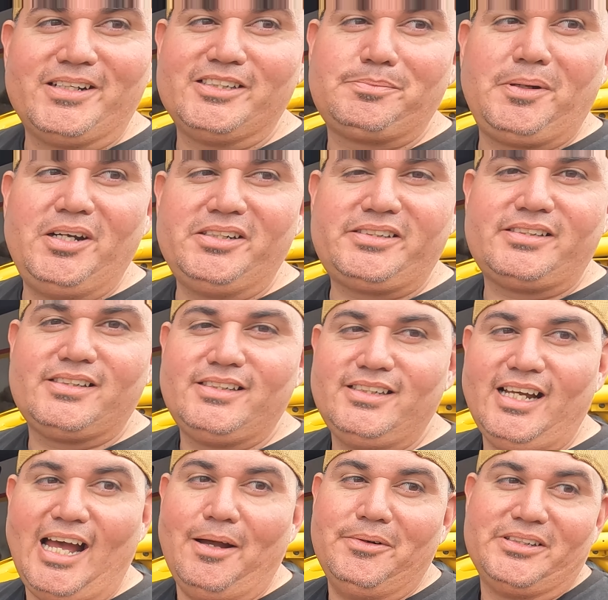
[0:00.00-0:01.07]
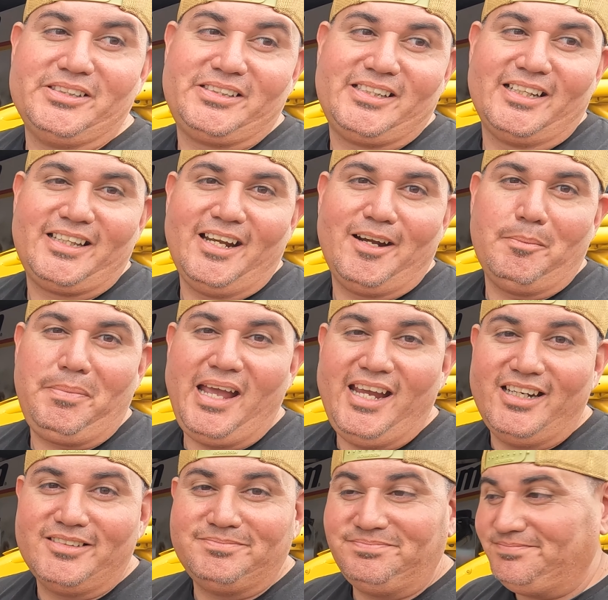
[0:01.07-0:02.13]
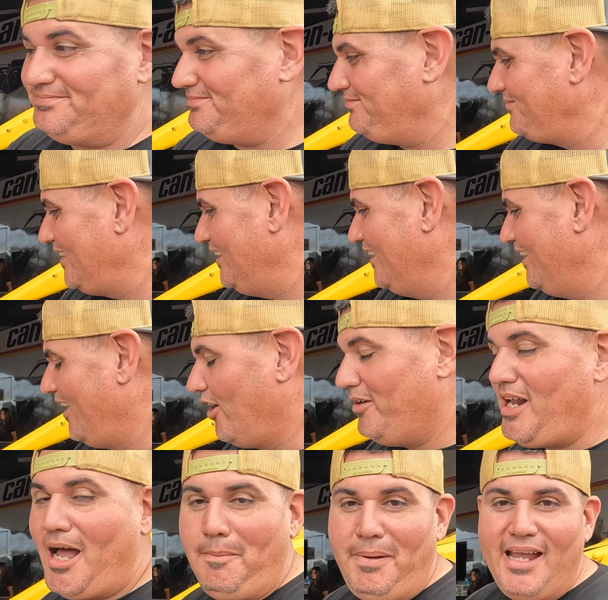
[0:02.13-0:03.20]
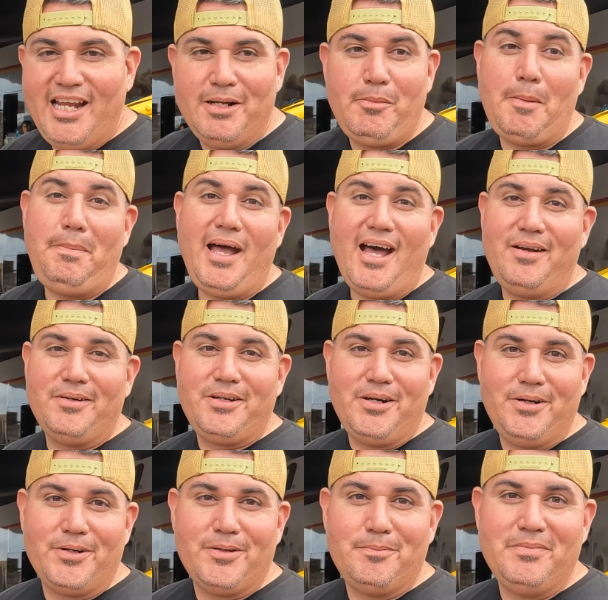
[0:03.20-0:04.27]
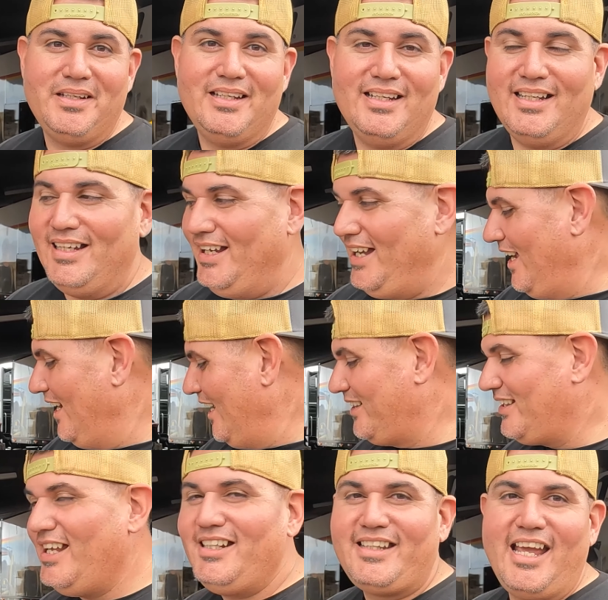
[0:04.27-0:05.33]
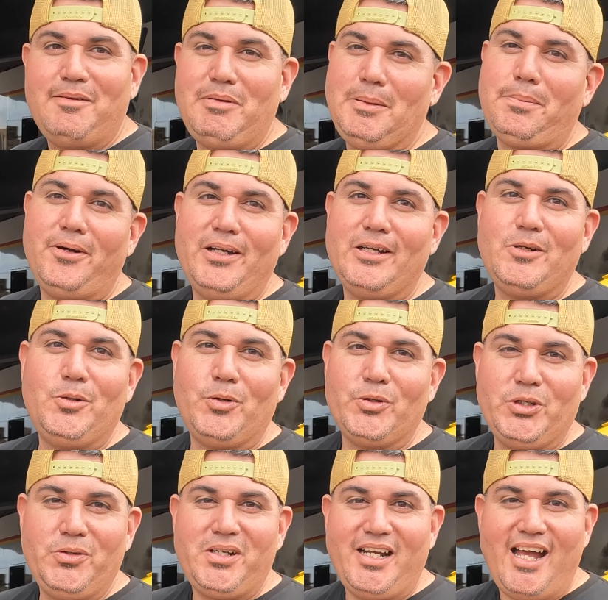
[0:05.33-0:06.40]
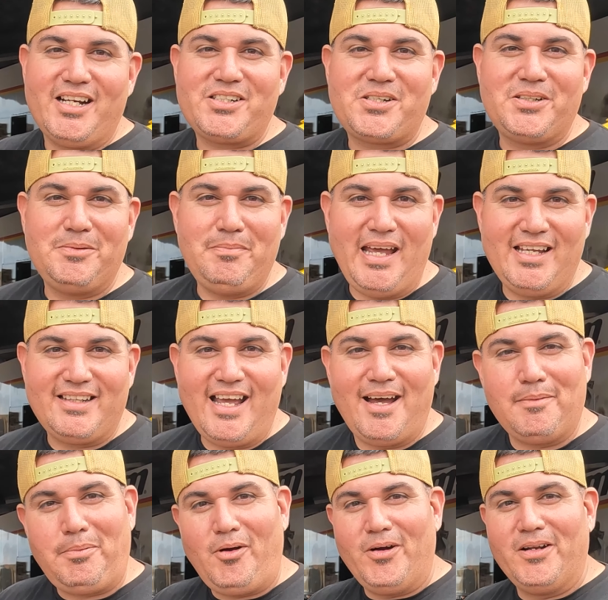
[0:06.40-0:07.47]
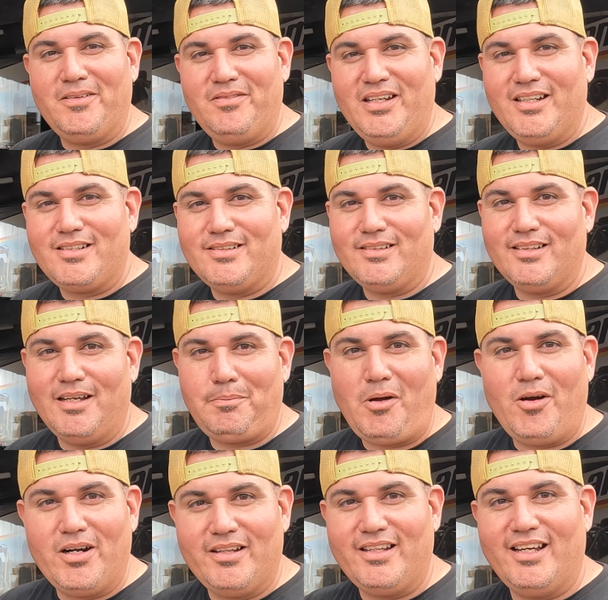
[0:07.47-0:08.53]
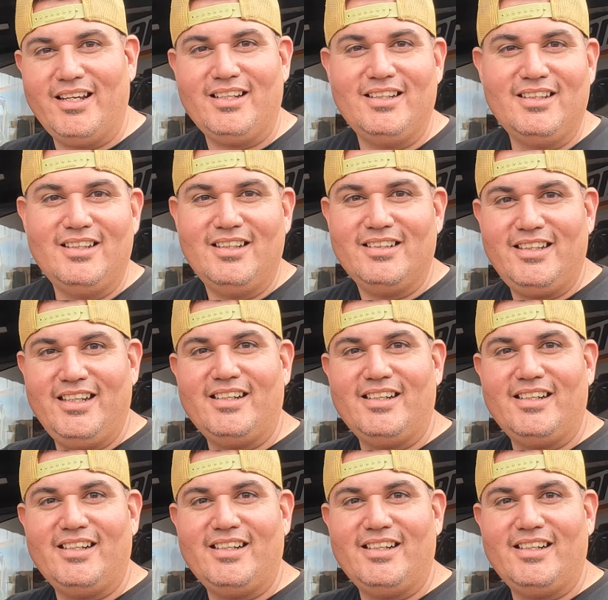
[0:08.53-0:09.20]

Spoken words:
because personally I would just sit there and paint them, or not paint them, but powder coat them, and I think they'd be pretty cool. You could actually make that a part of the vehicle, a part of the